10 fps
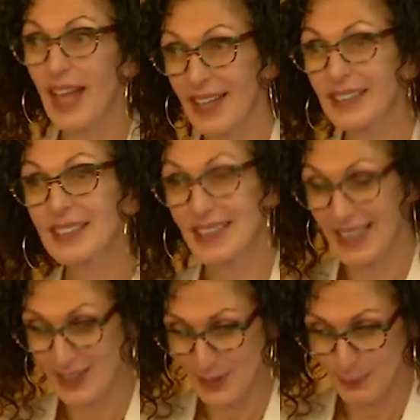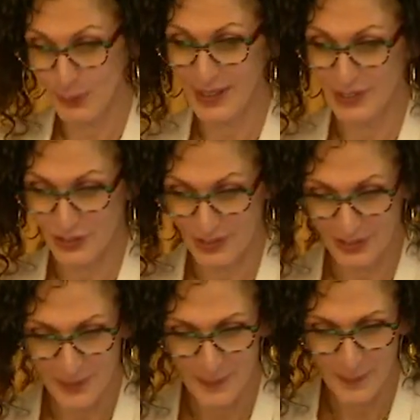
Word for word: That is inspirational.